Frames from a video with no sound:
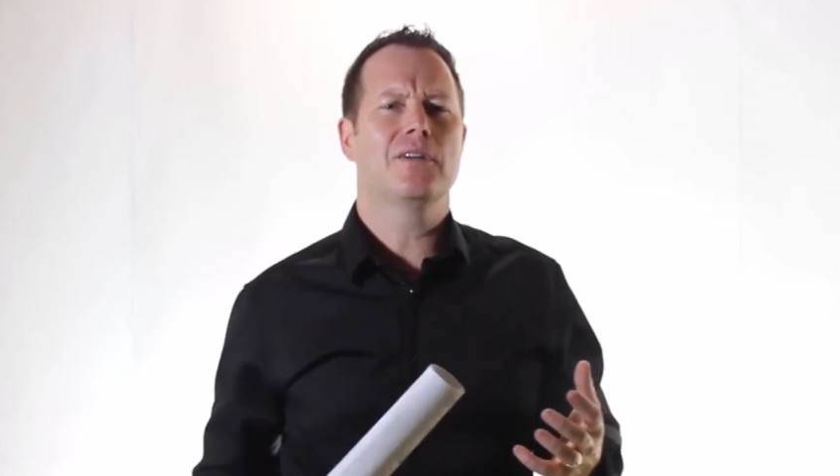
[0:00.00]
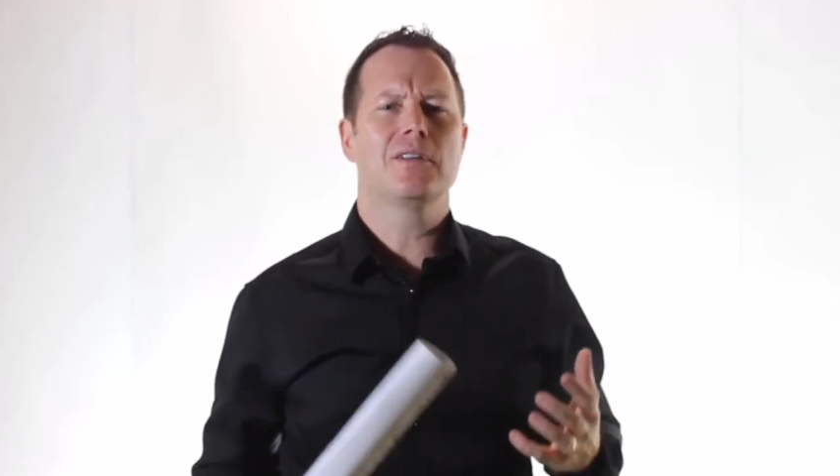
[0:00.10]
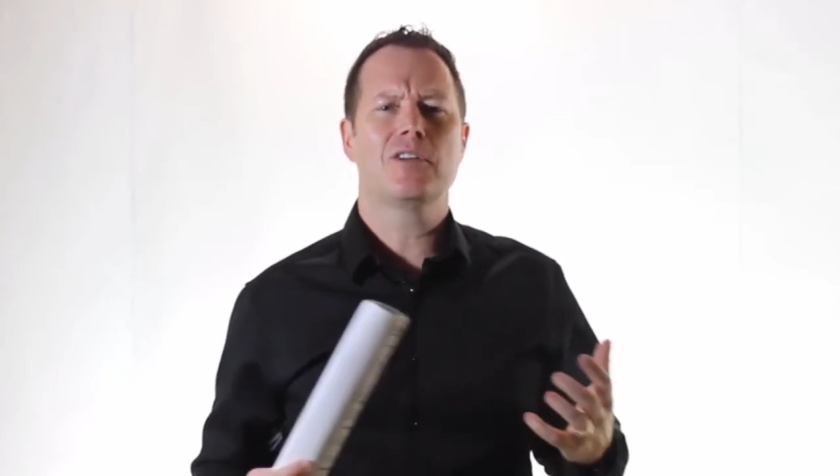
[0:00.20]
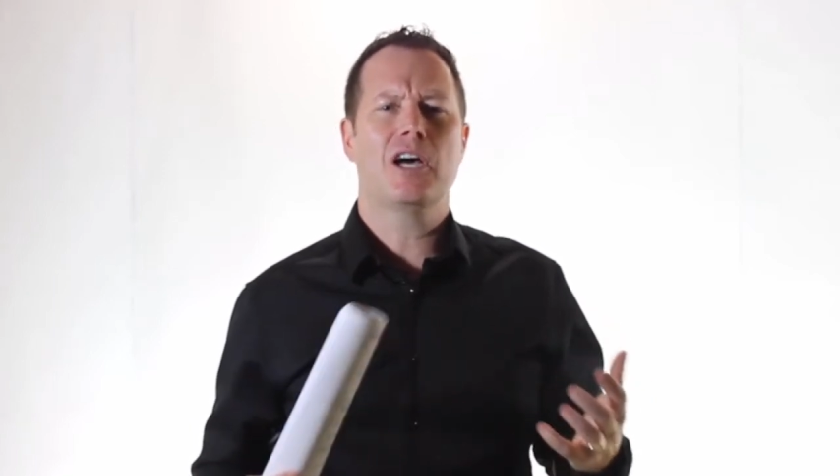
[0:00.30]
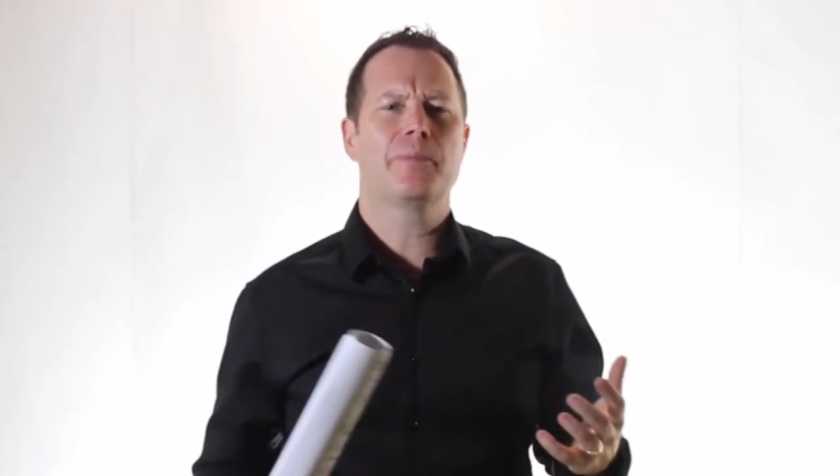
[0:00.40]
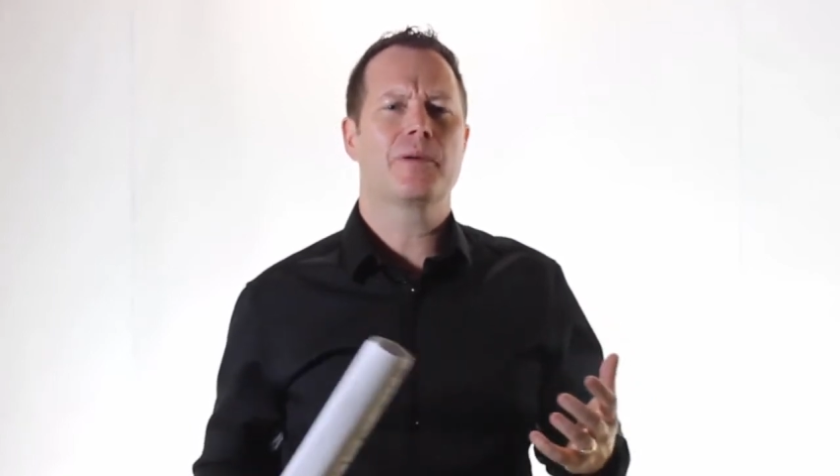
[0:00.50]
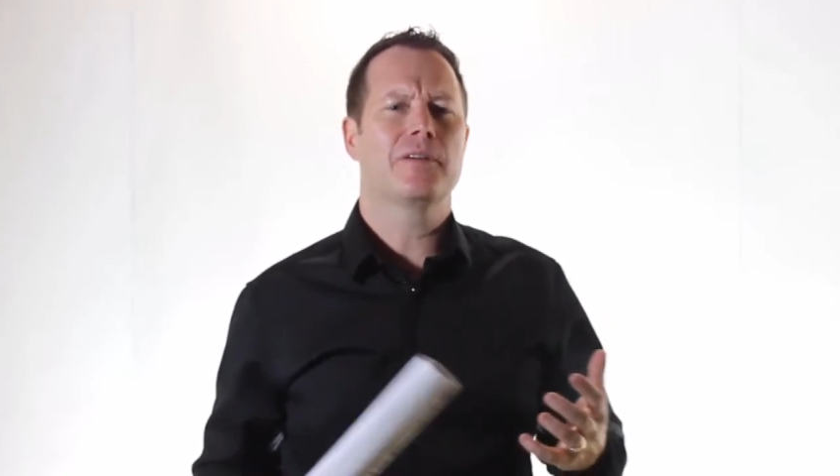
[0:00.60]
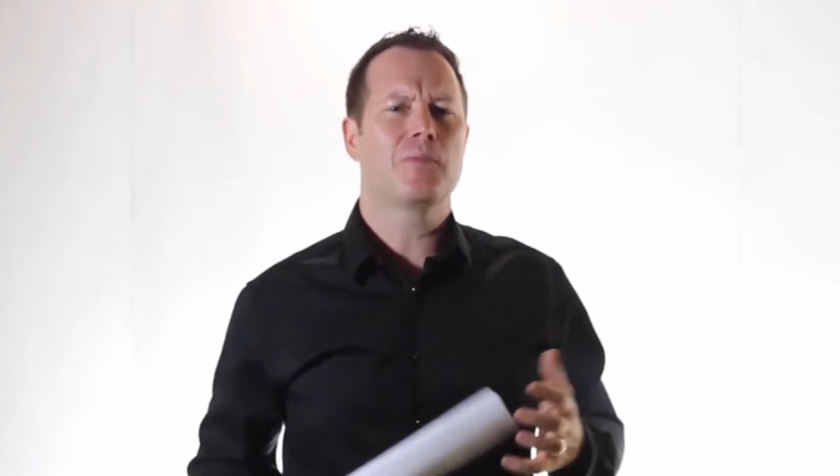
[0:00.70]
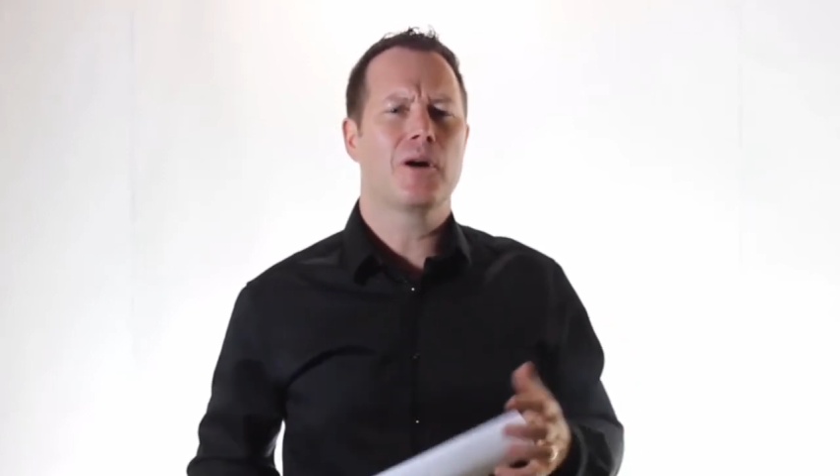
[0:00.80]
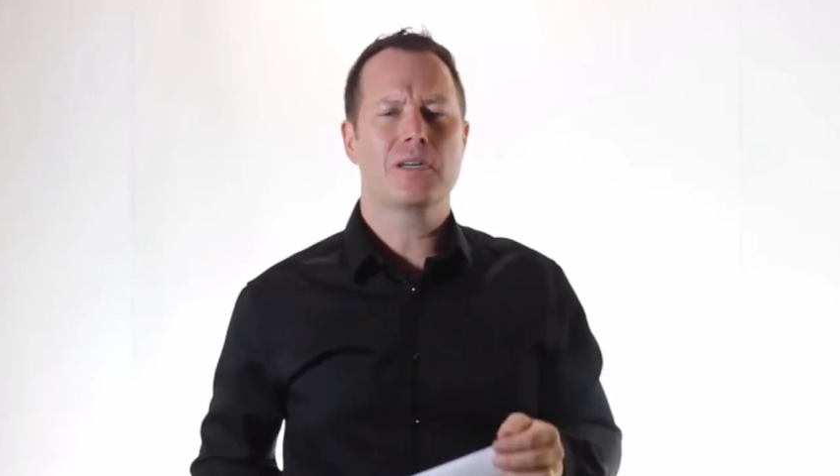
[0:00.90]
on the topic
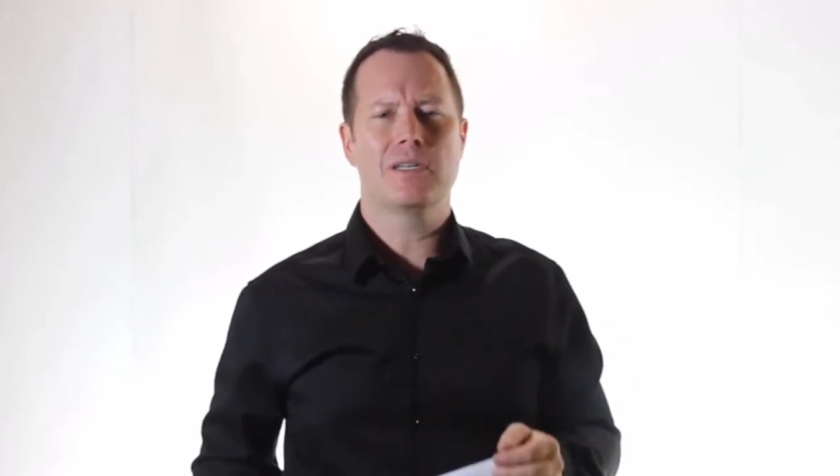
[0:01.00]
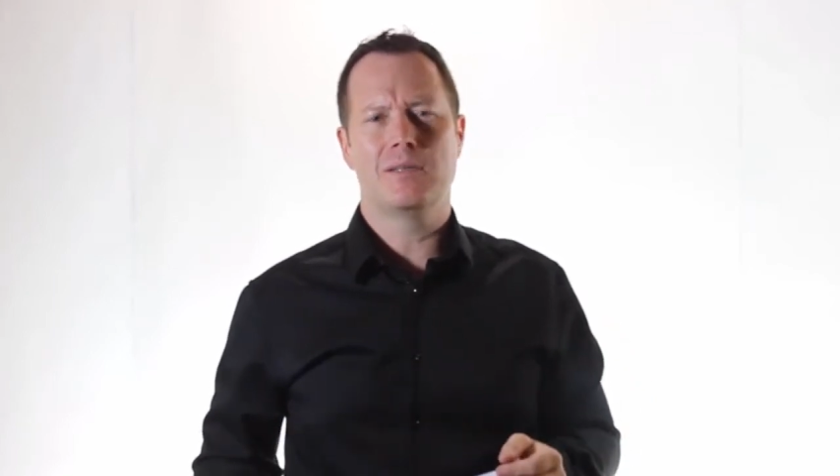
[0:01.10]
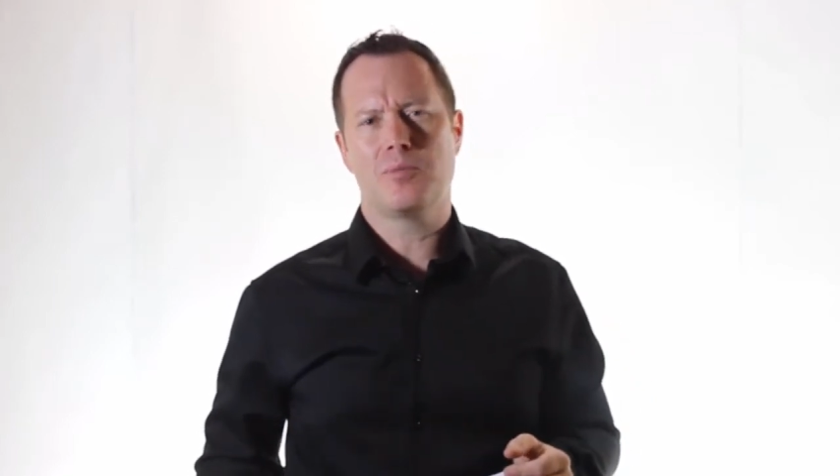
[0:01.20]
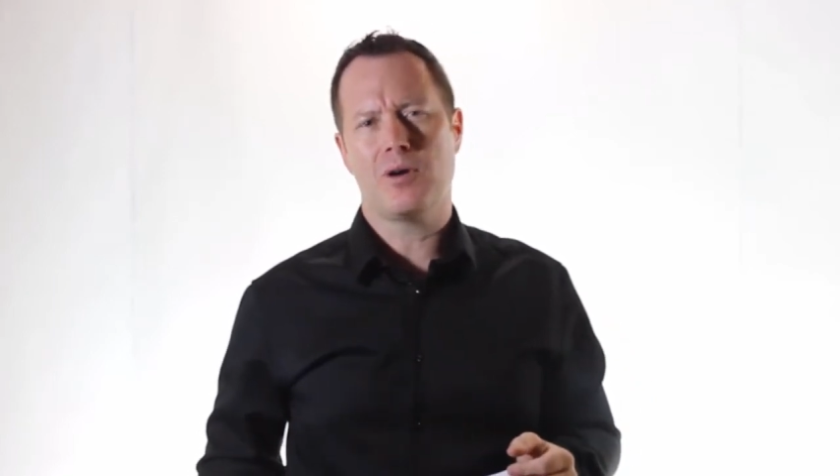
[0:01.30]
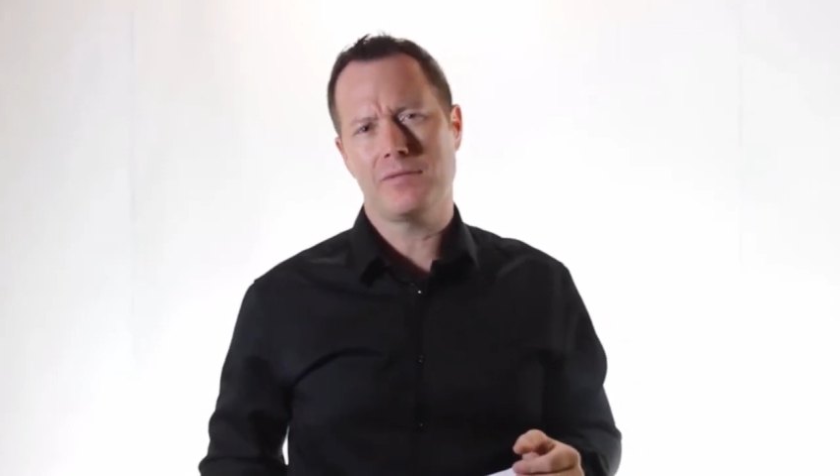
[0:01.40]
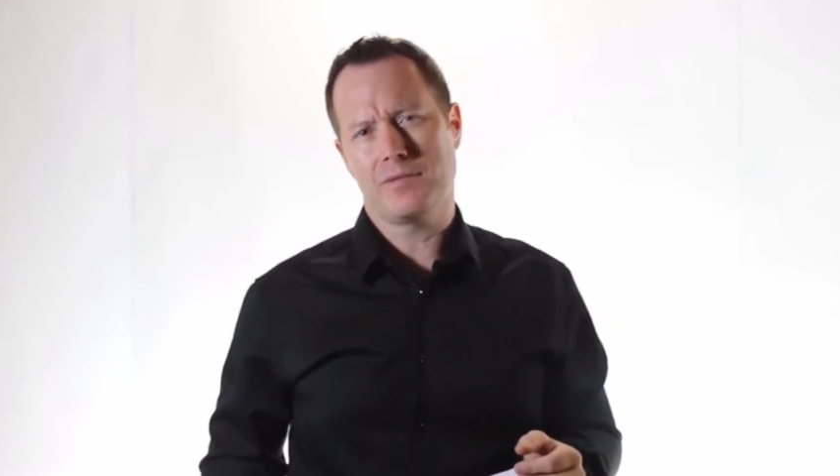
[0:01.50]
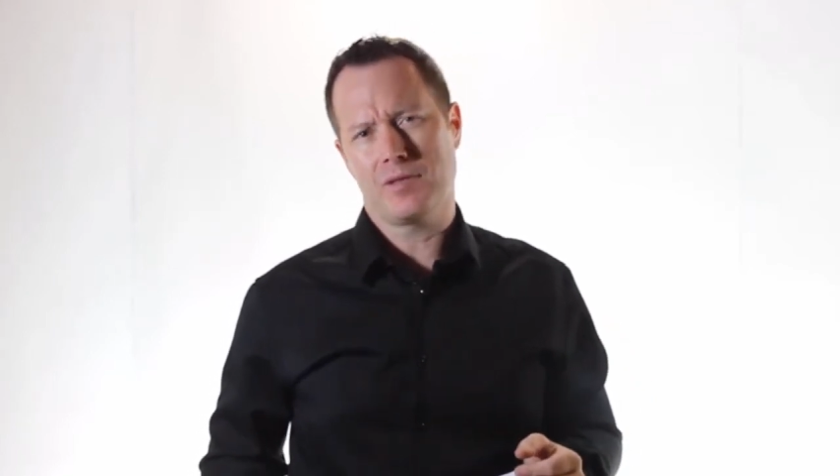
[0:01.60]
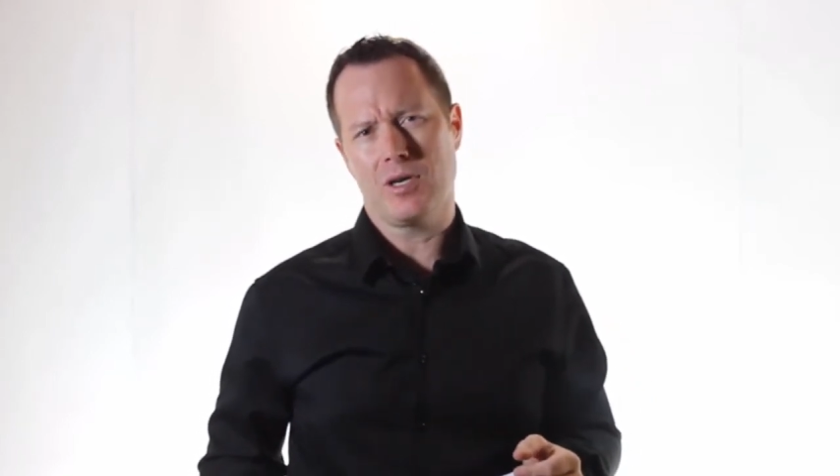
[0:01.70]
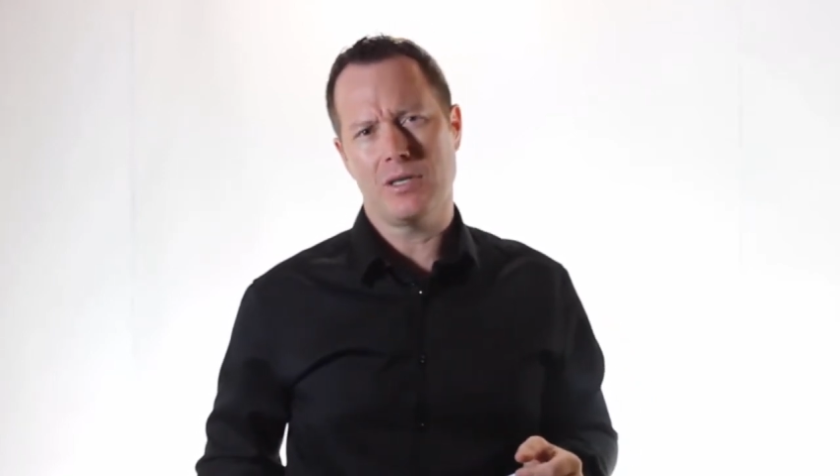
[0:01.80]
of marketing and Profit for